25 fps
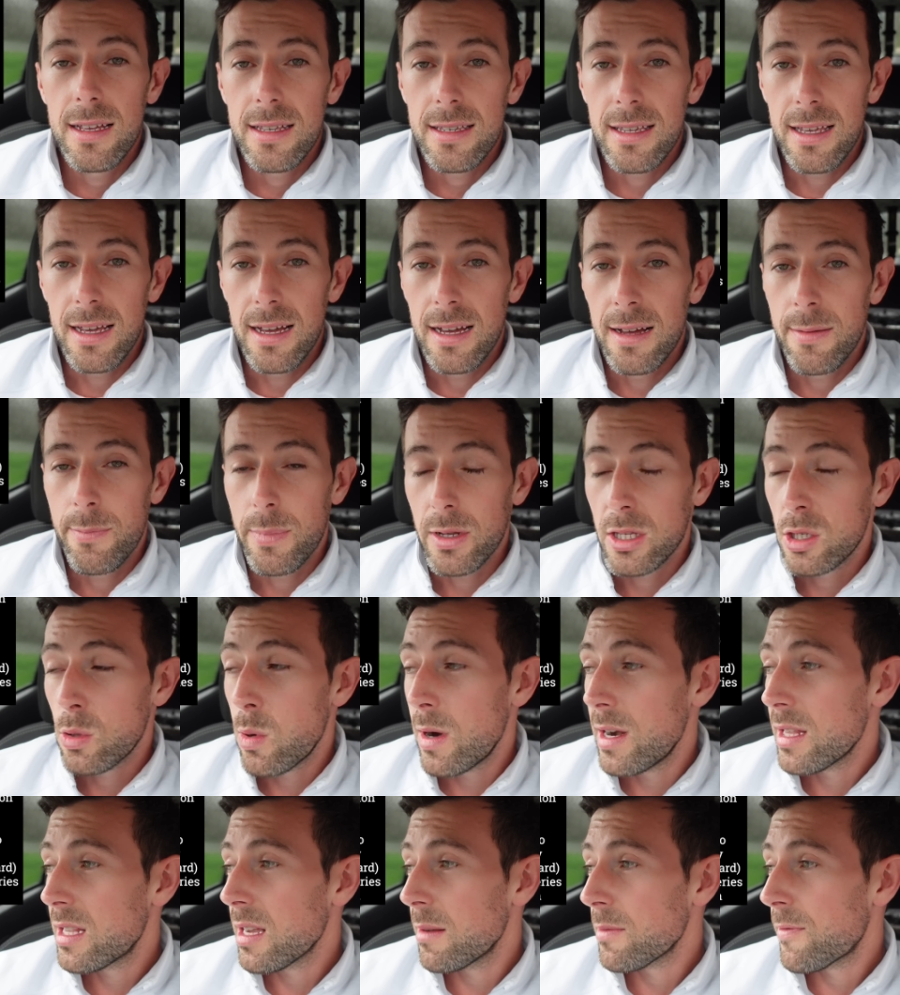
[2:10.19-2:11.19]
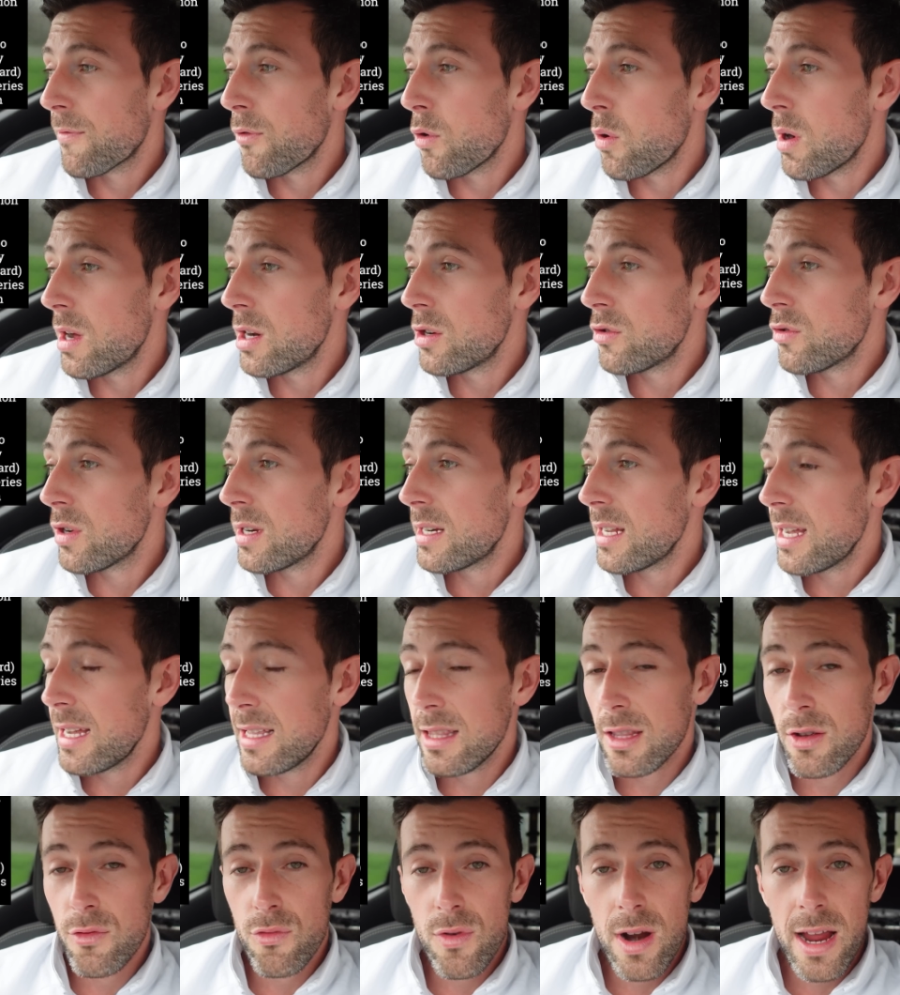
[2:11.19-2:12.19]
Yeah, but 20 times 400
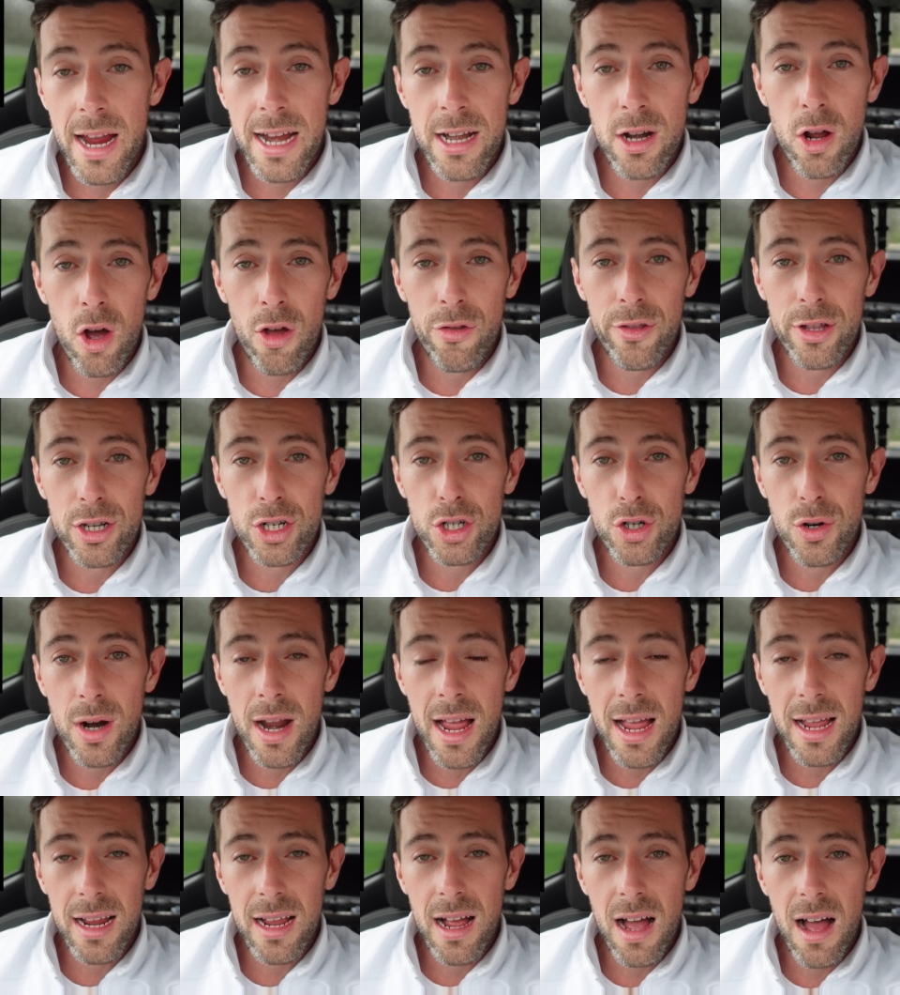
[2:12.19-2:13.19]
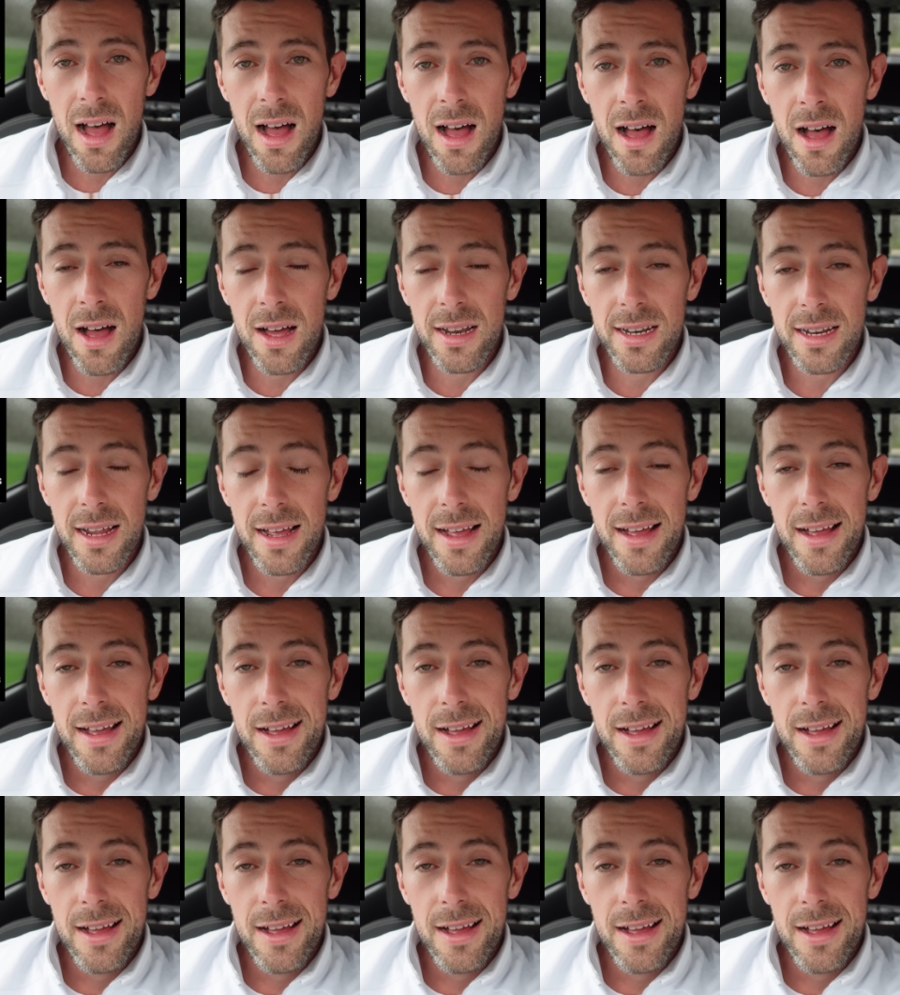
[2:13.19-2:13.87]
in the rain, on the track, hard.